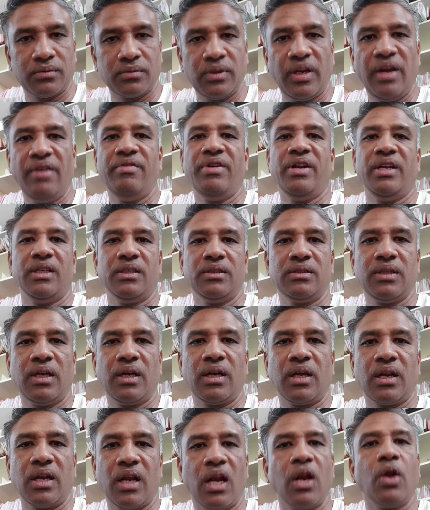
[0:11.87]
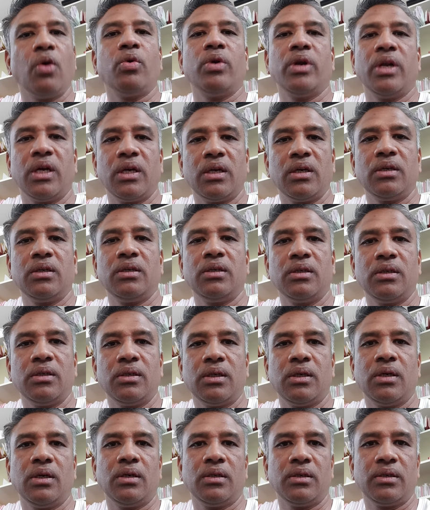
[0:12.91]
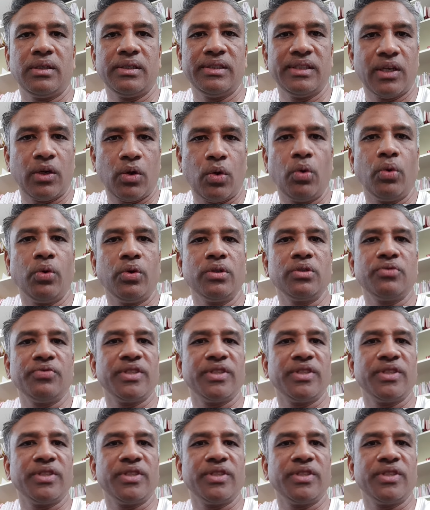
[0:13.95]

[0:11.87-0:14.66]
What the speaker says: evidence that are allowed in the courts,